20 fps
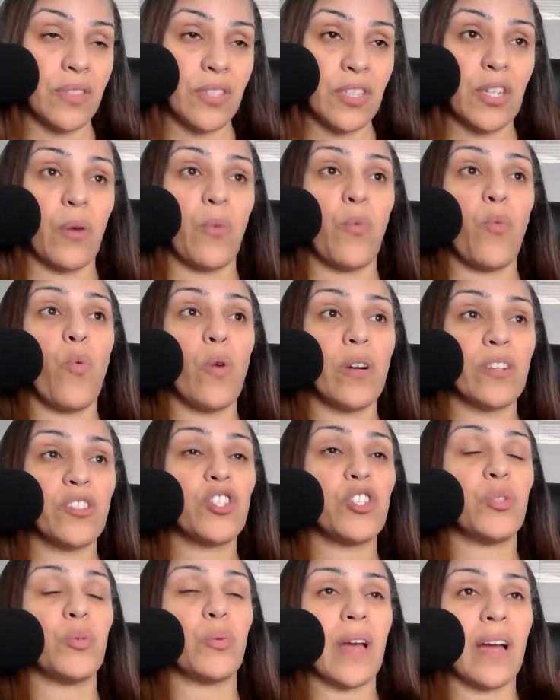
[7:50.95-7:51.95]

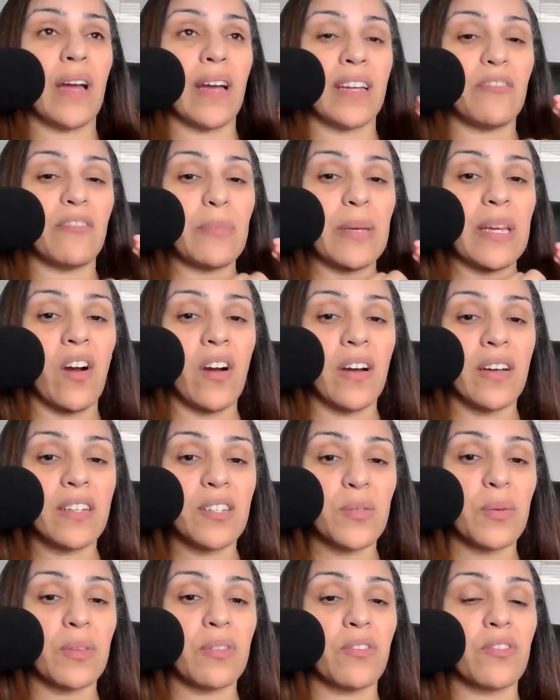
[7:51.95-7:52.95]
Once you kind of be
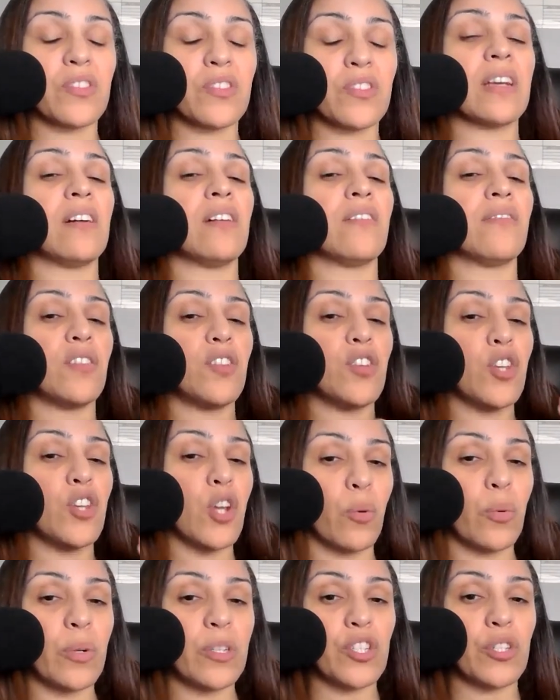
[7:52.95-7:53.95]
honest with yourself,
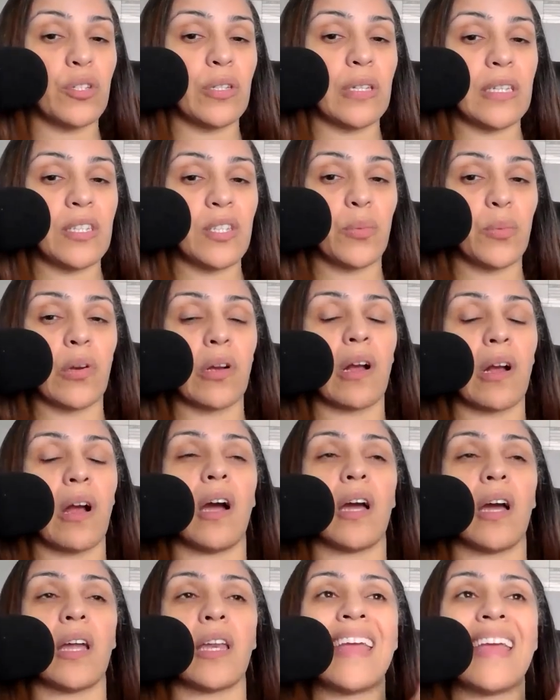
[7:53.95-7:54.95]
know what you need to work
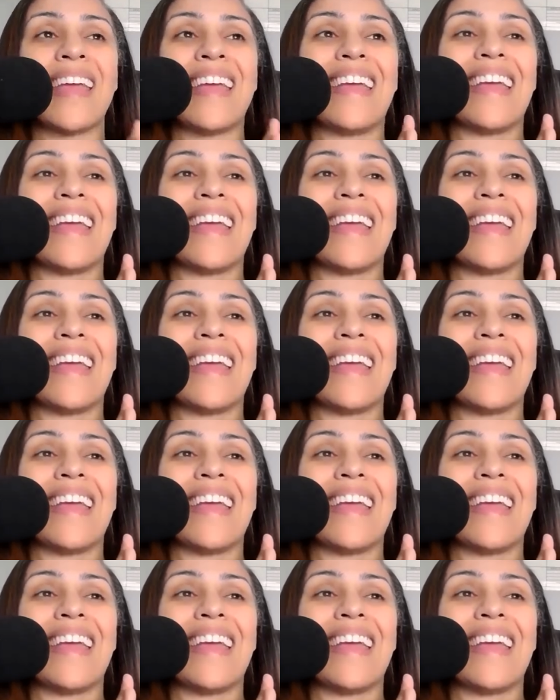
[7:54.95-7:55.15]
on,